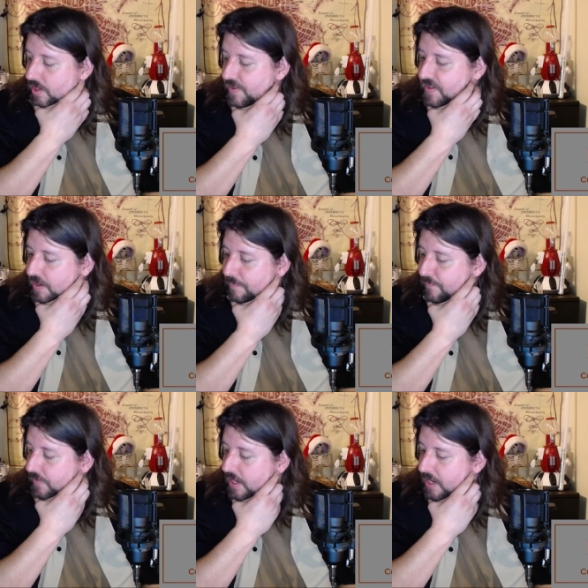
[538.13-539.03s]
So,
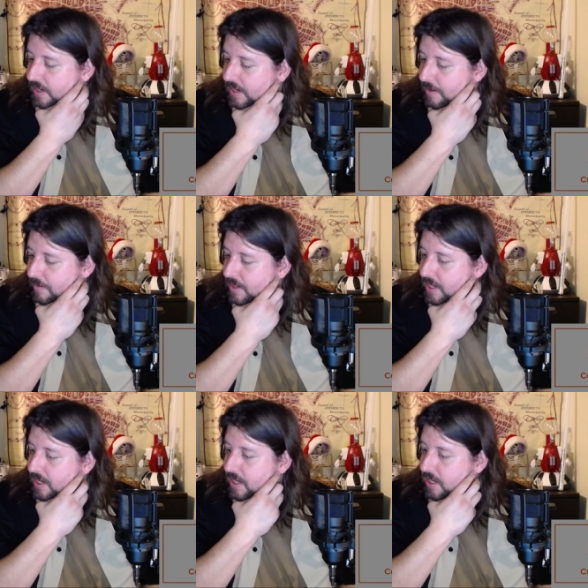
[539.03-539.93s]
uh,
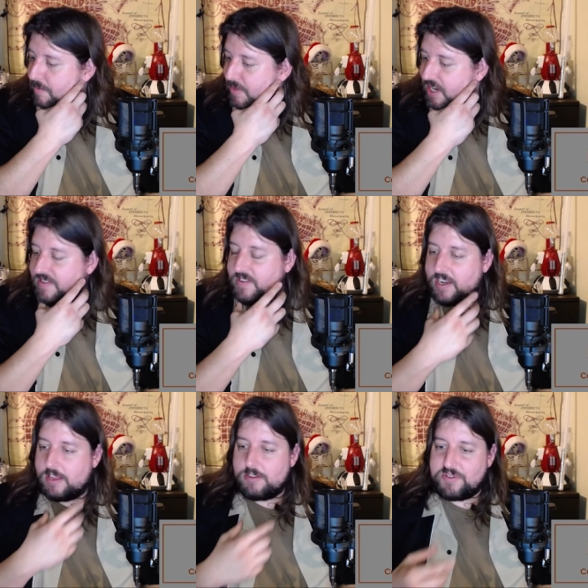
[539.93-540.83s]
but
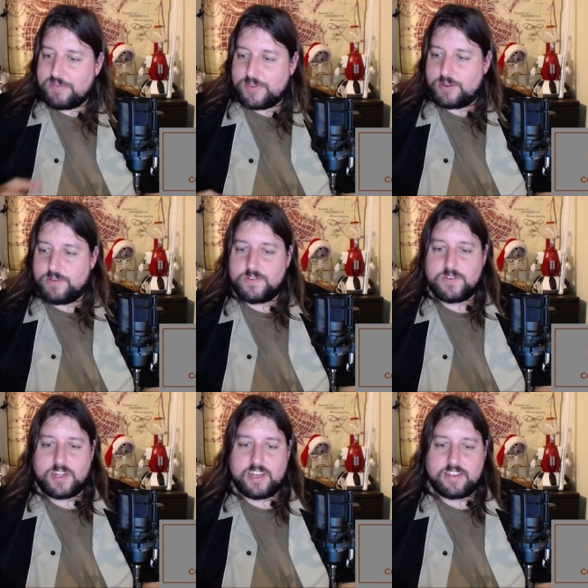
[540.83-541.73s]
outside of these reviews,
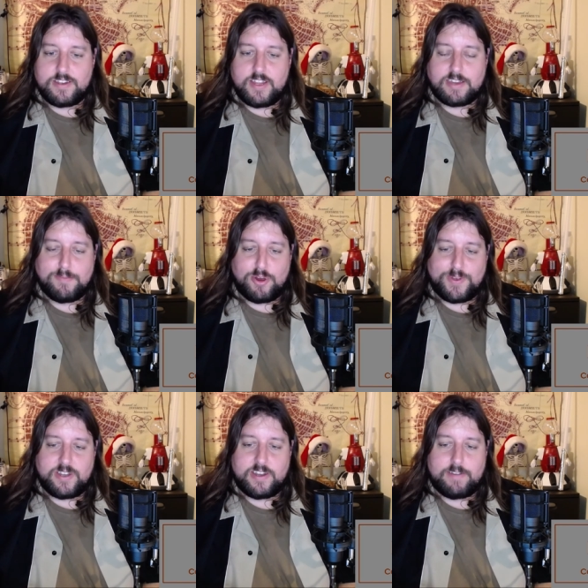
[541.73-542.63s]
I'd like to take a
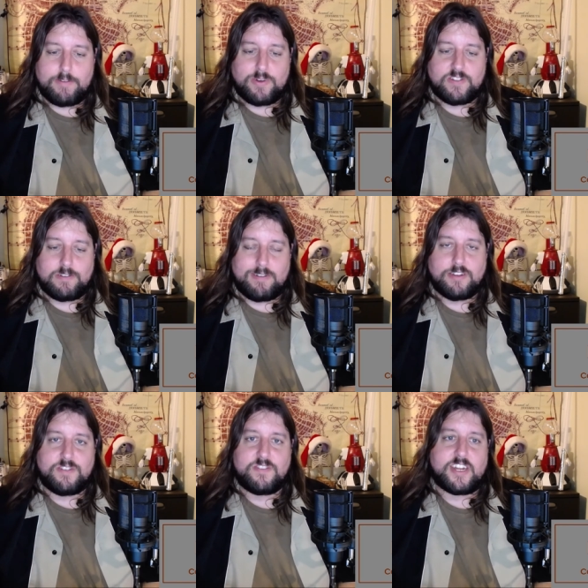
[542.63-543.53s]
moment and every once in a
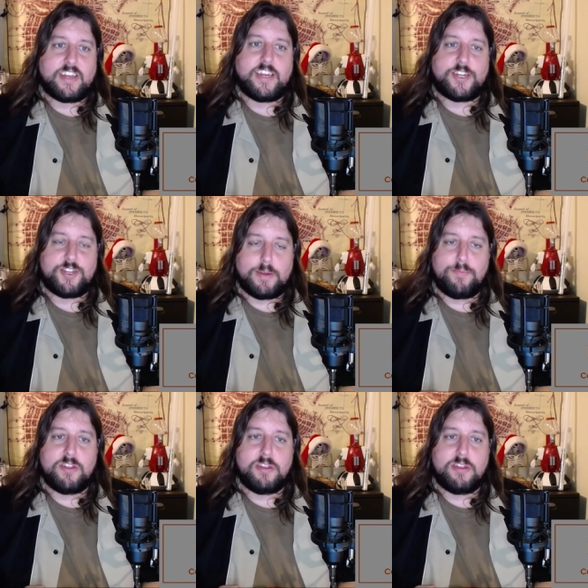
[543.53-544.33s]
while just kind of catch up with the